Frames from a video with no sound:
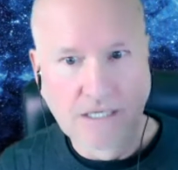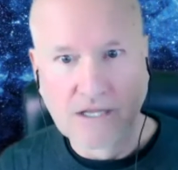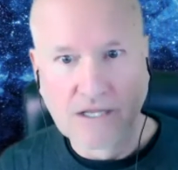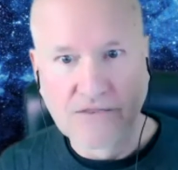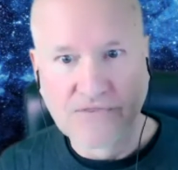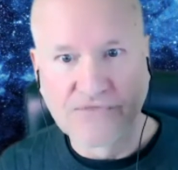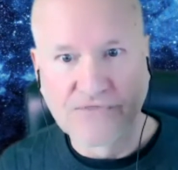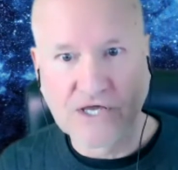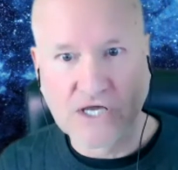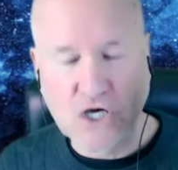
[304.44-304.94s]

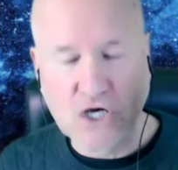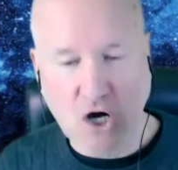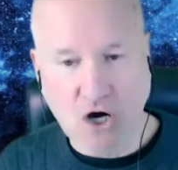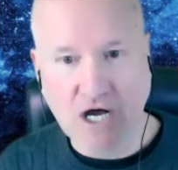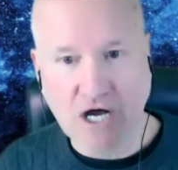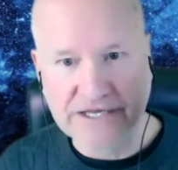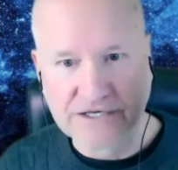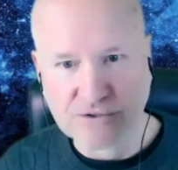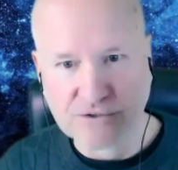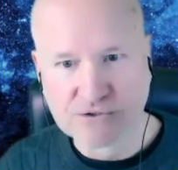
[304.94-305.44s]
the
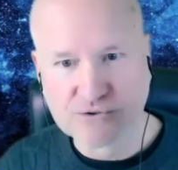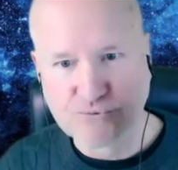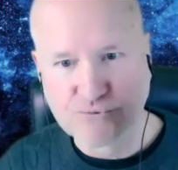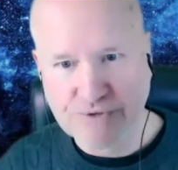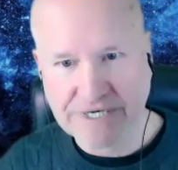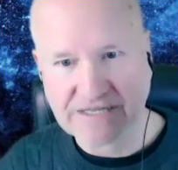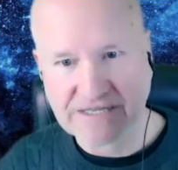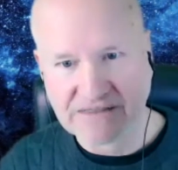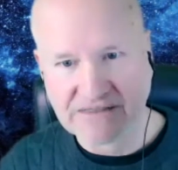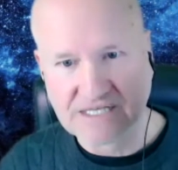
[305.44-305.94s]
guy who's
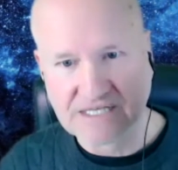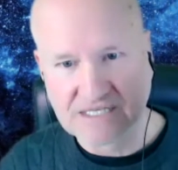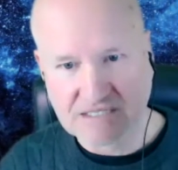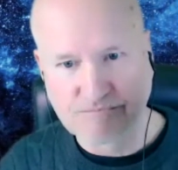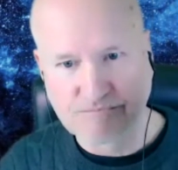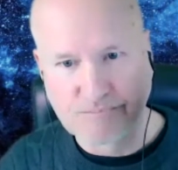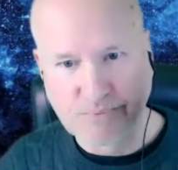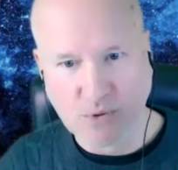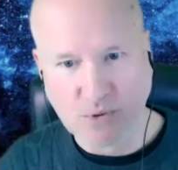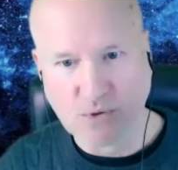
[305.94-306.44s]
written this
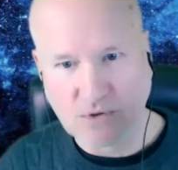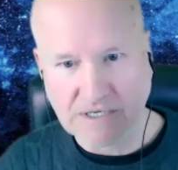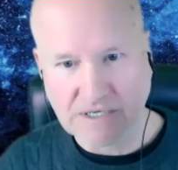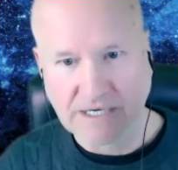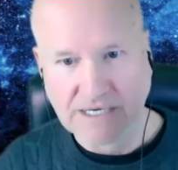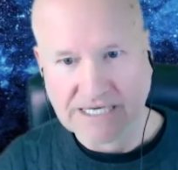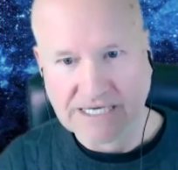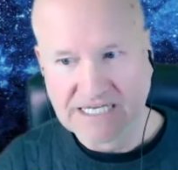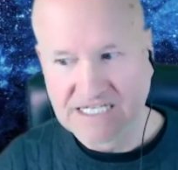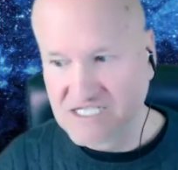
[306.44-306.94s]
book
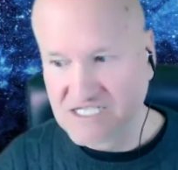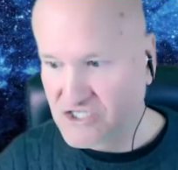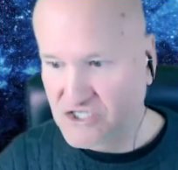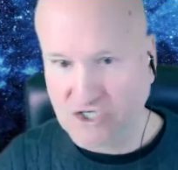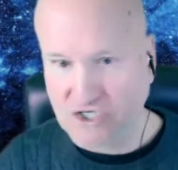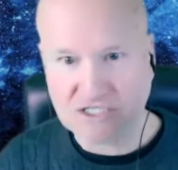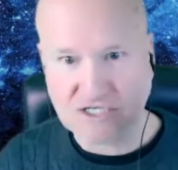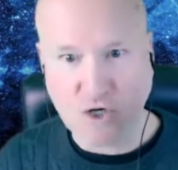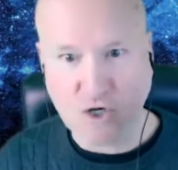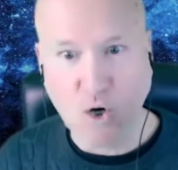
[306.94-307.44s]
is
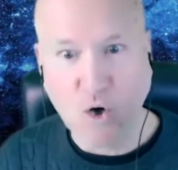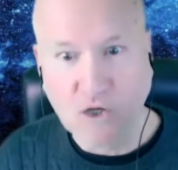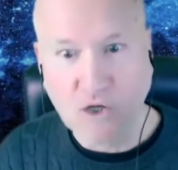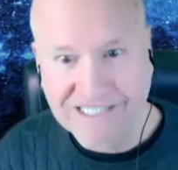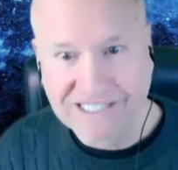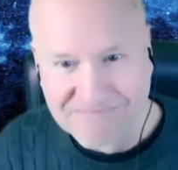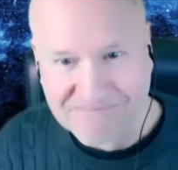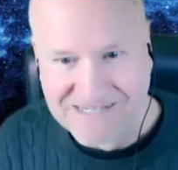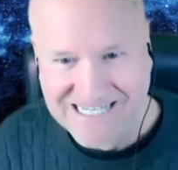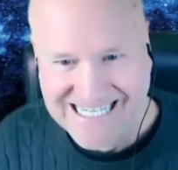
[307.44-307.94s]
just
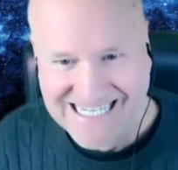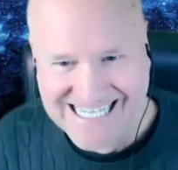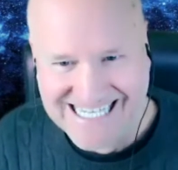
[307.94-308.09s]
calling me.